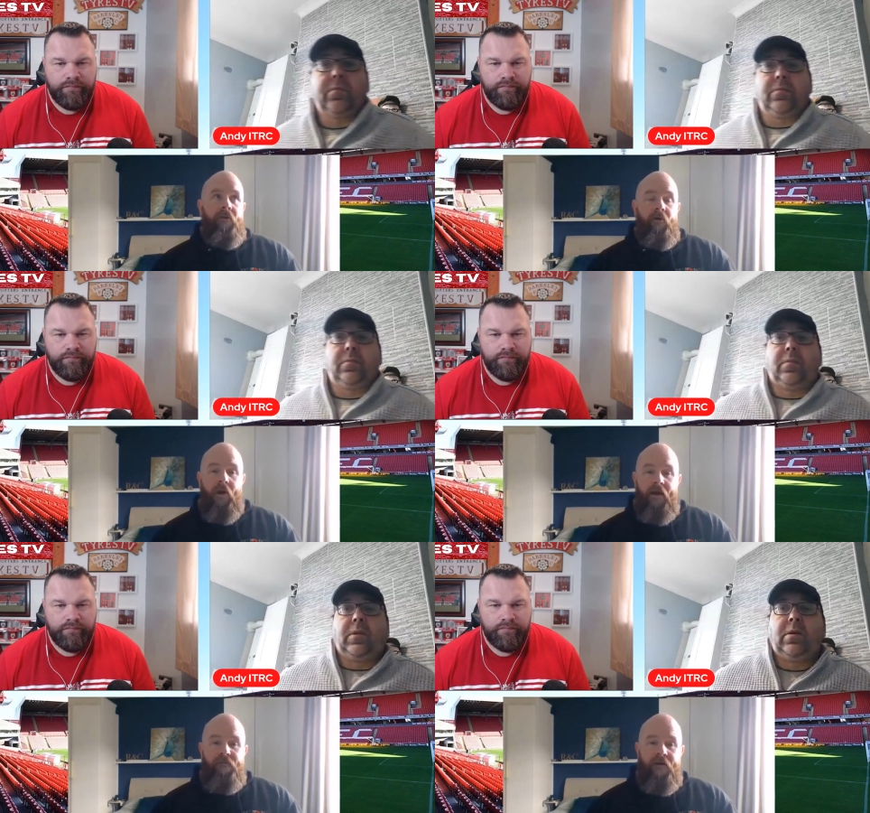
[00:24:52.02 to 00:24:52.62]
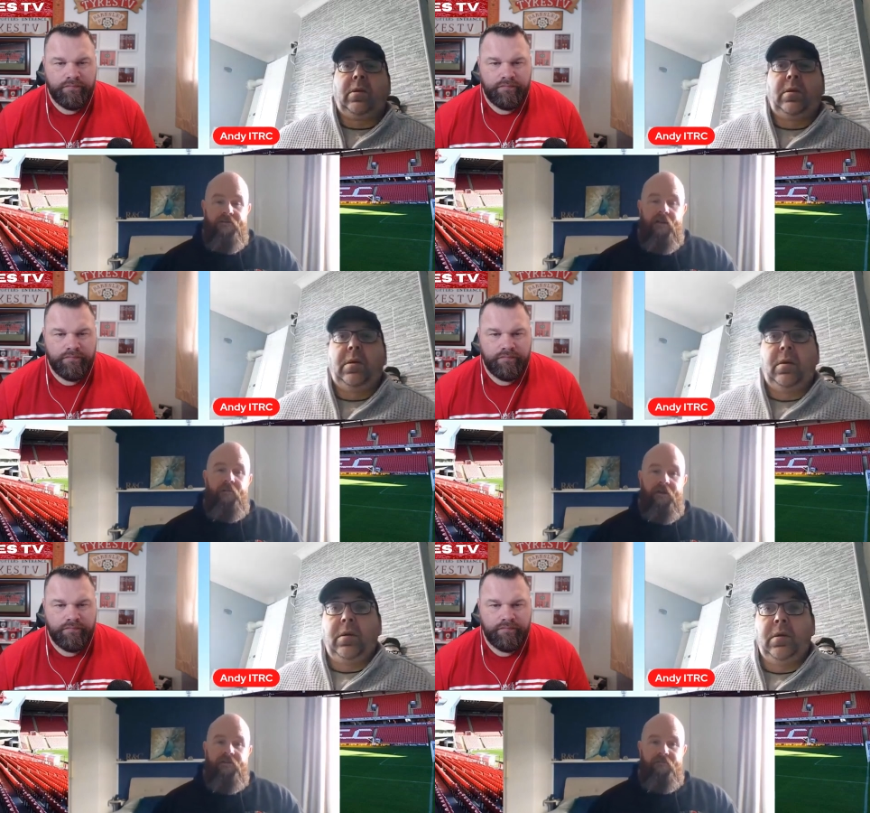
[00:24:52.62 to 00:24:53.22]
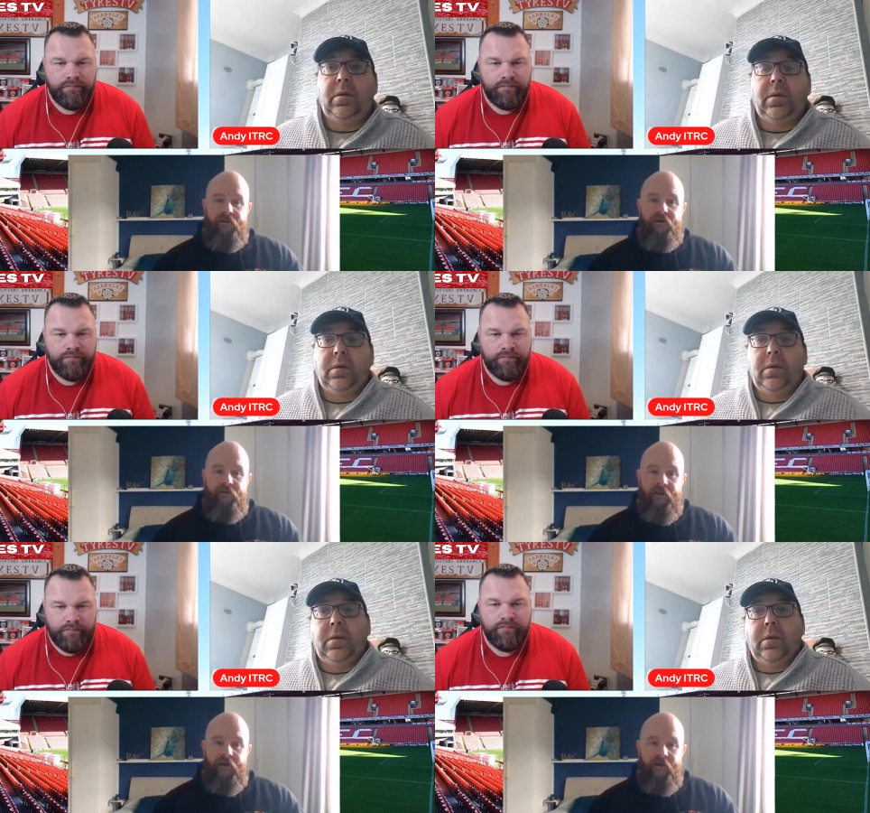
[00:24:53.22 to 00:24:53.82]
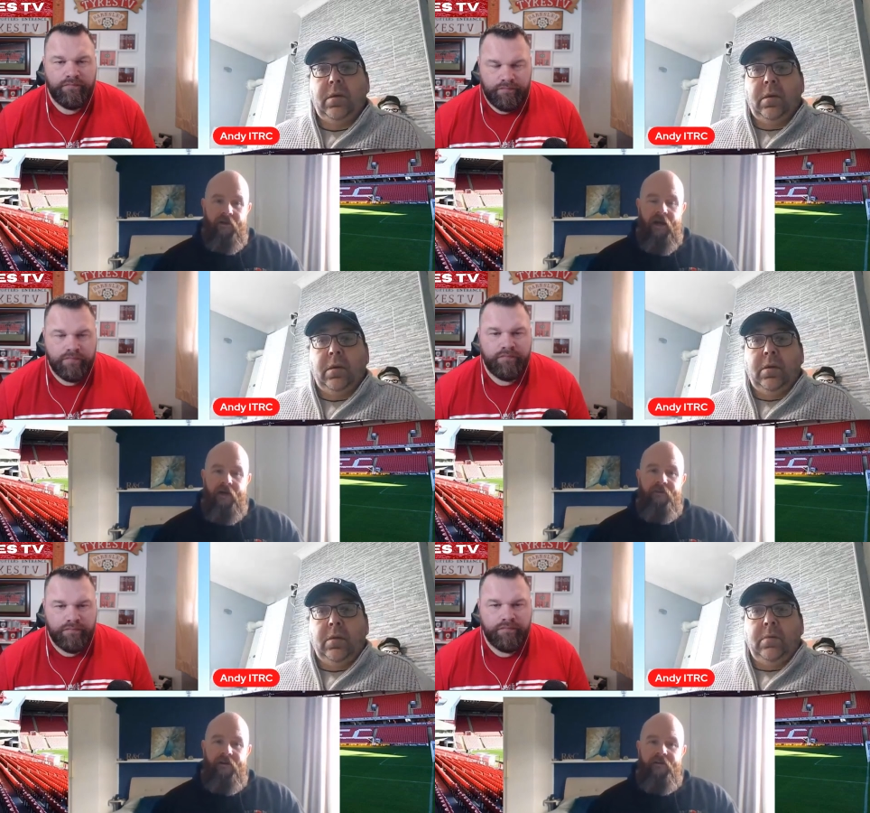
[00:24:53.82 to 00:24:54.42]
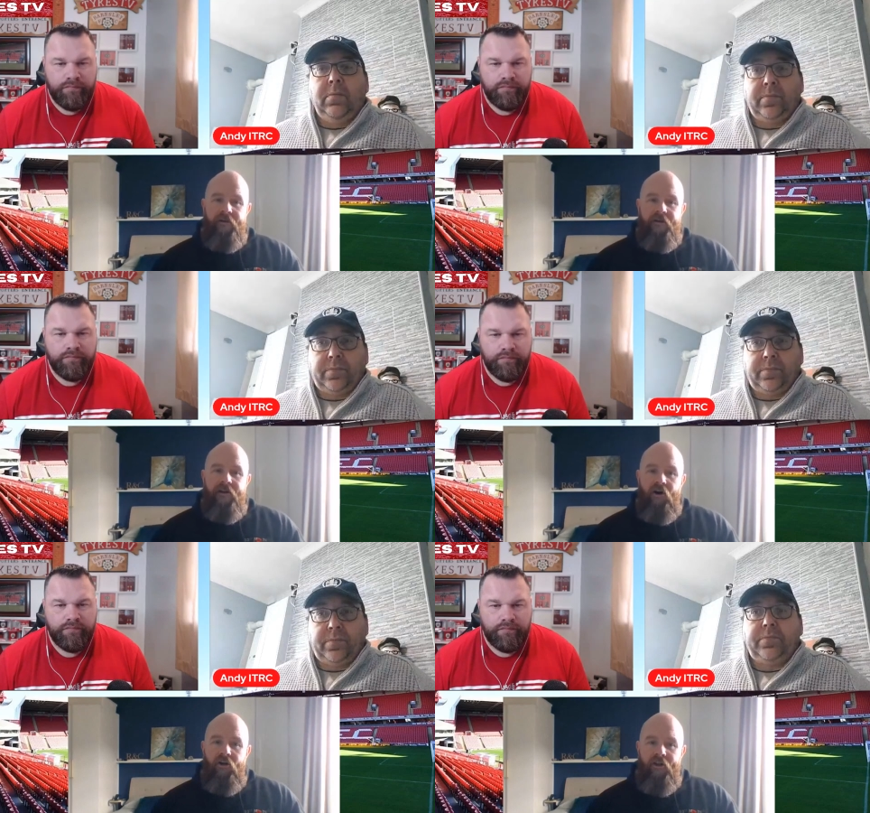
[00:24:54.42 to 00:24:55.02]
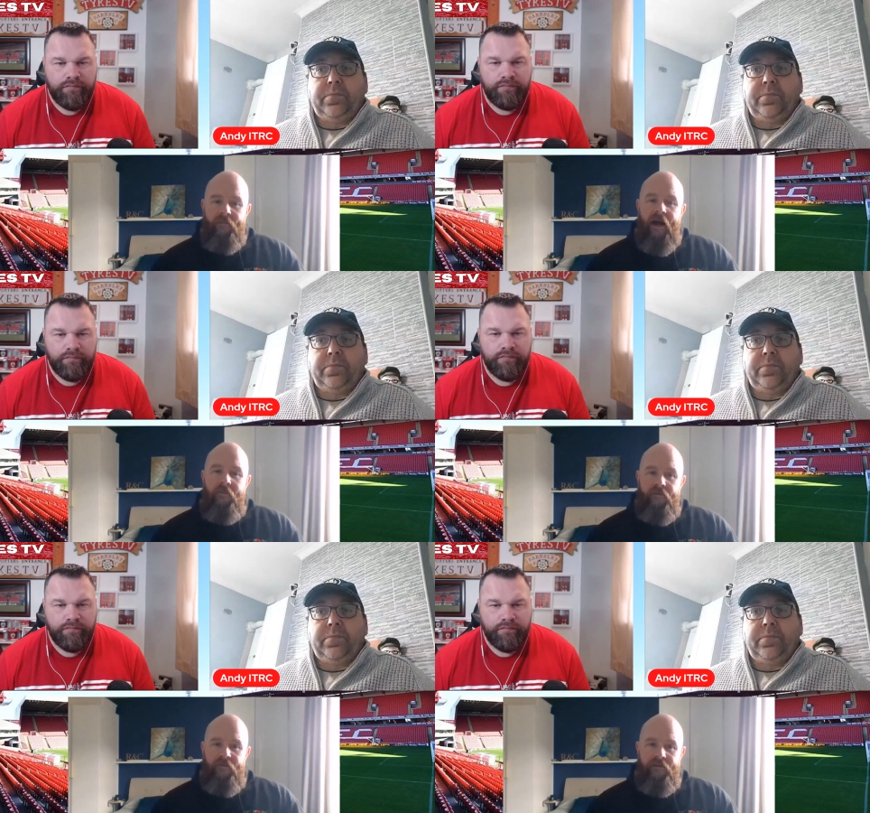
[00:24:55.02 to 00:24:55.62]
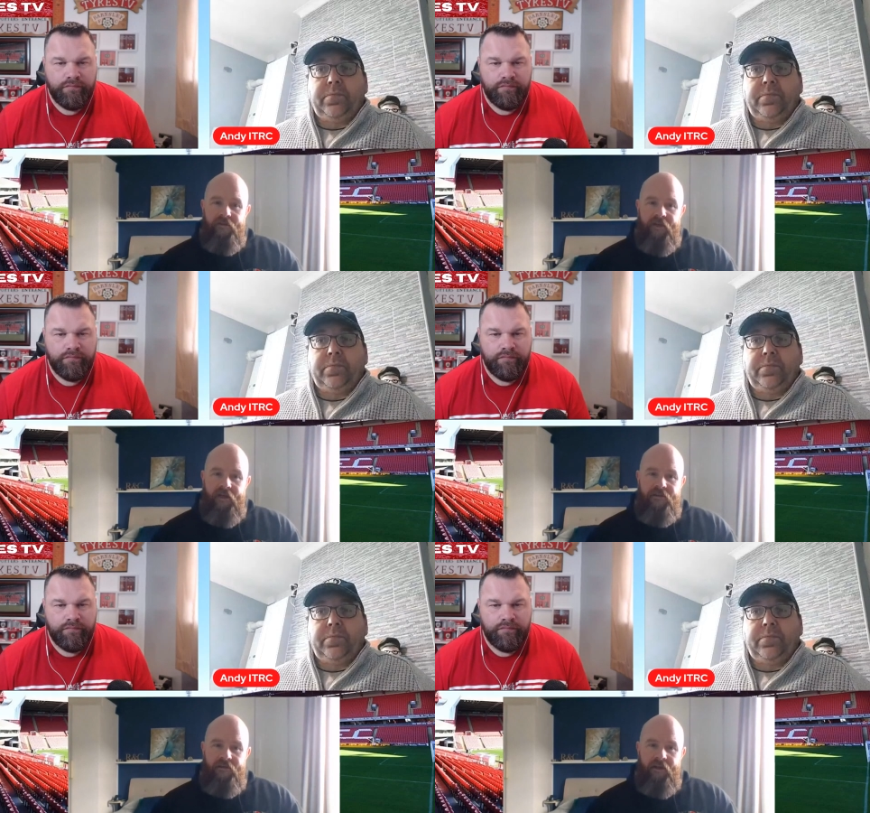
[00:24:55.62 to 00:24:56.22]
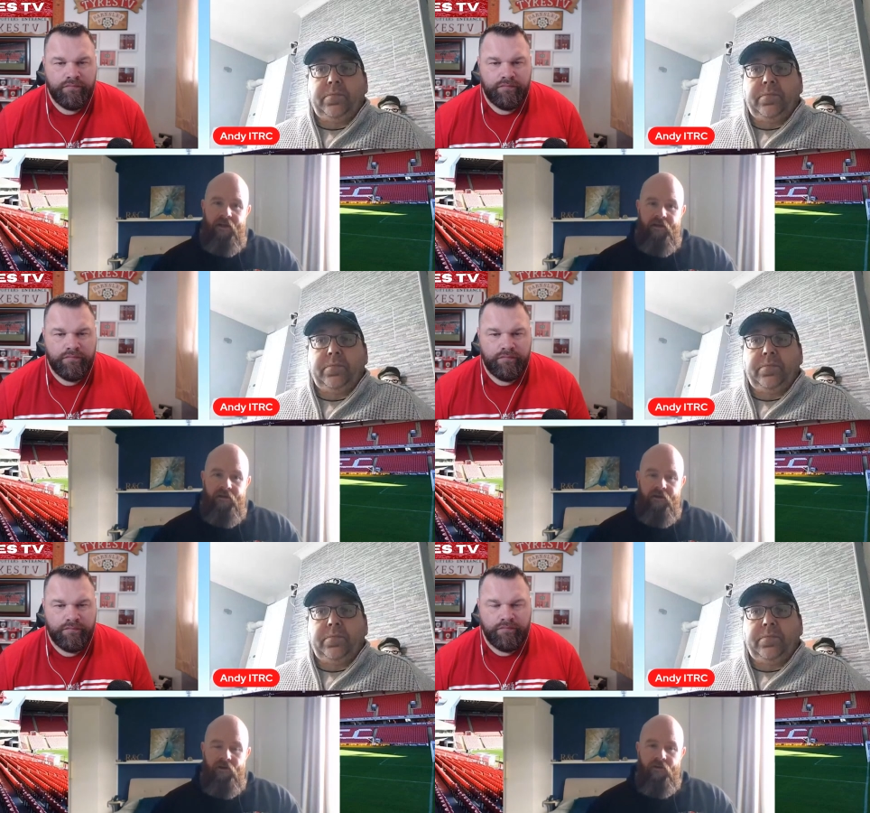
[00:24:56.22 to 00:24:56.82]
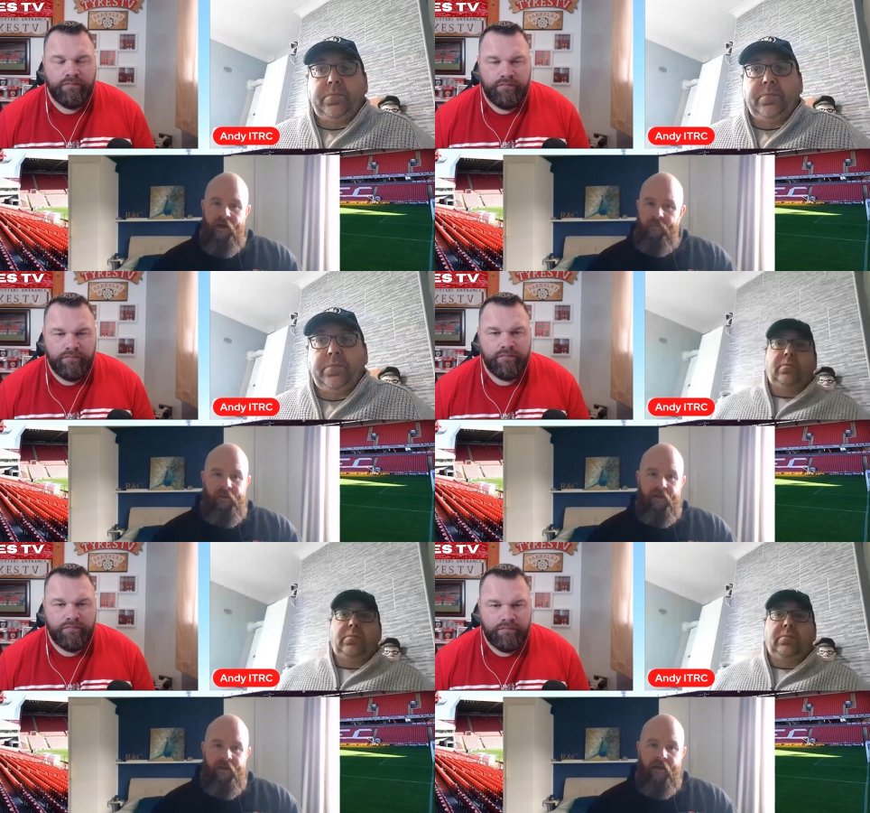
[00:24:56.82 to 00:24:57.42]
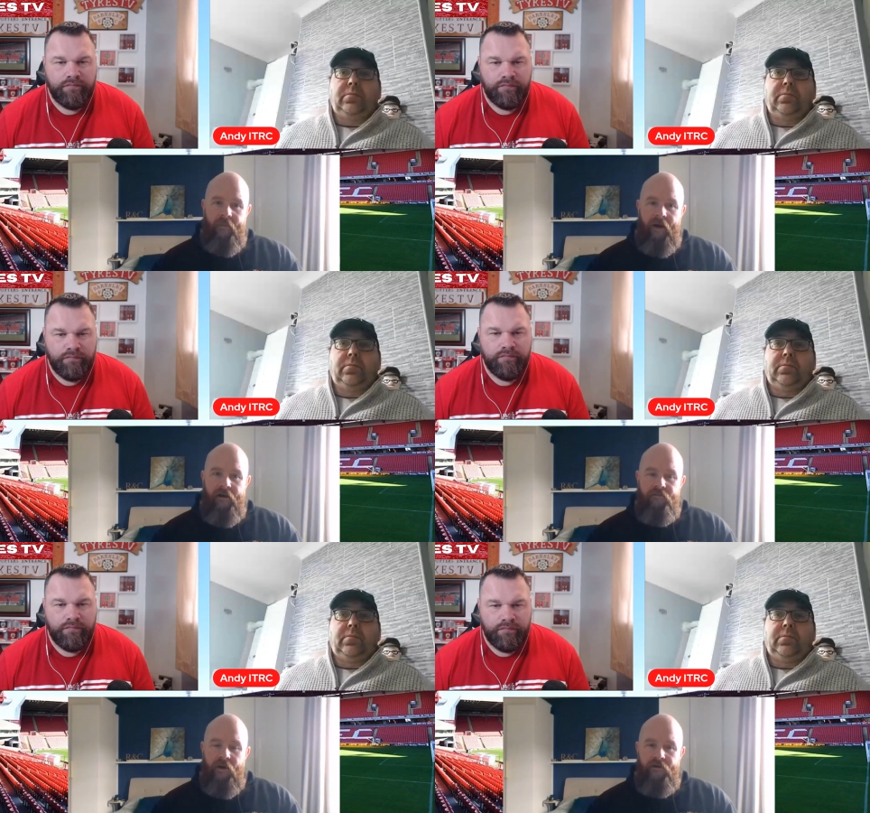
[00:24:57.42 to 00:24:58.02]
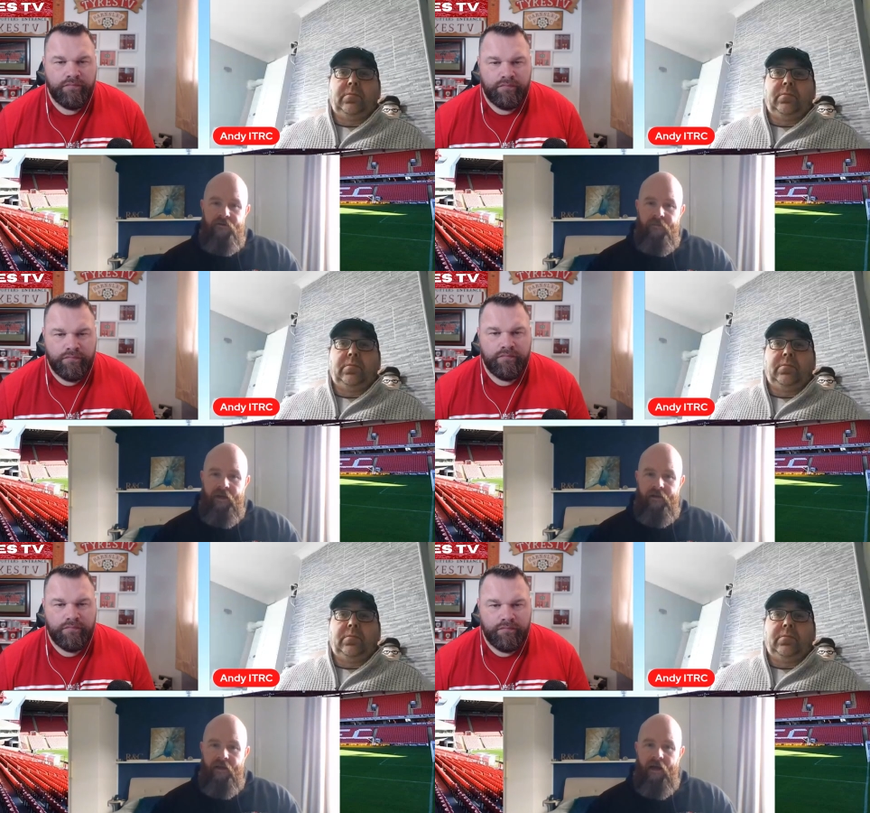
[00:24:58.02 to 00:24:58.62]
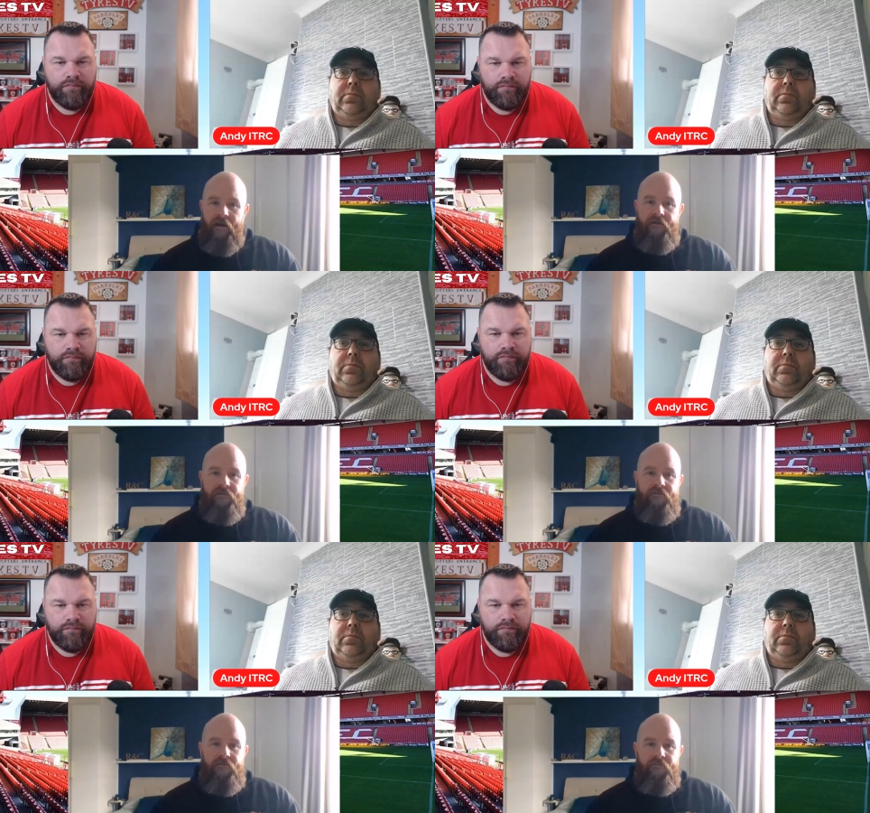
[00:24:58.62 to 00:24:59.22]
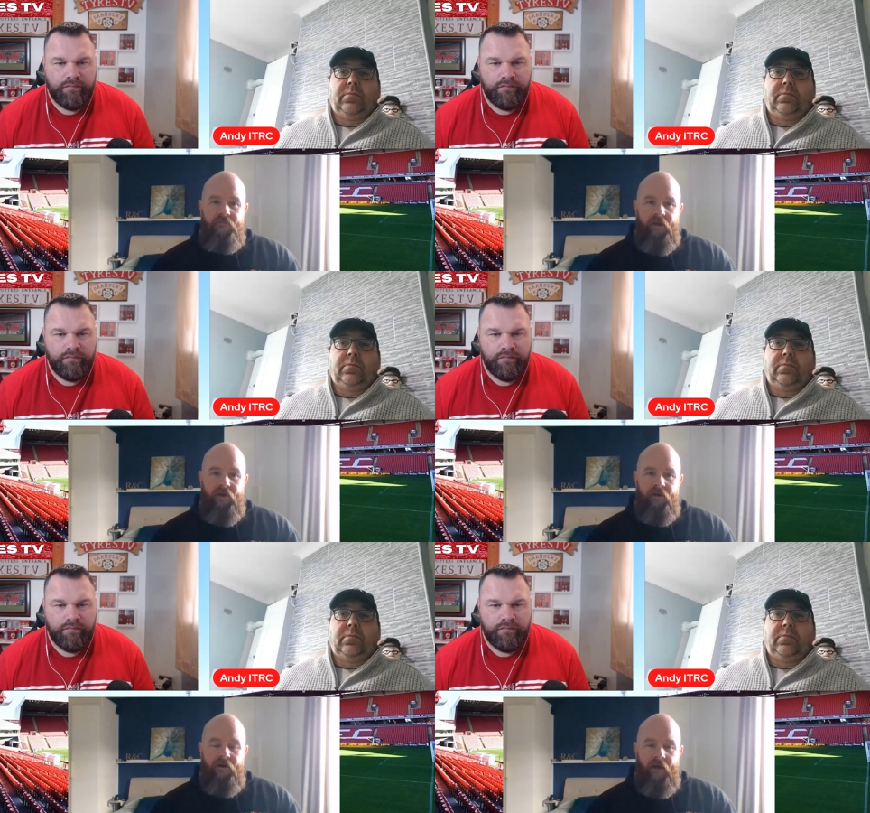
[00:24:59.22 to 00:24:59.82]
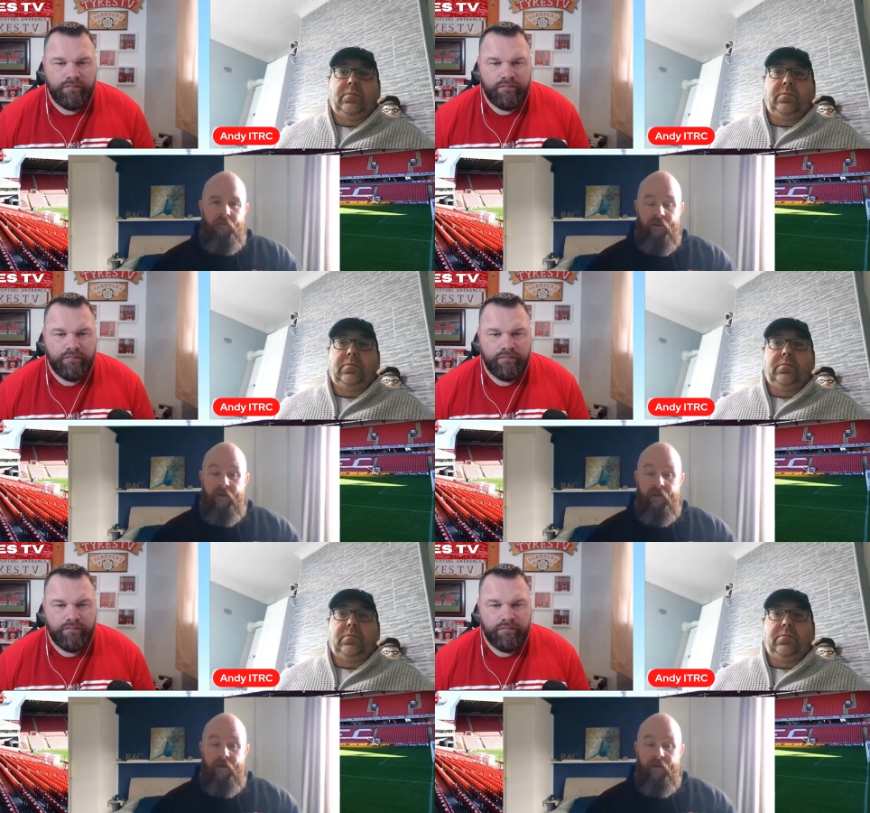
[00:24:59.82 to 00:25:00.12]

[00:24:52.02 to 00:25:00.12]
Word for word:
Speaker 1: away fans help massively, don't they? having all them Derby fans in yesterday, you know, mm. they played their part as well to make that, you know, with it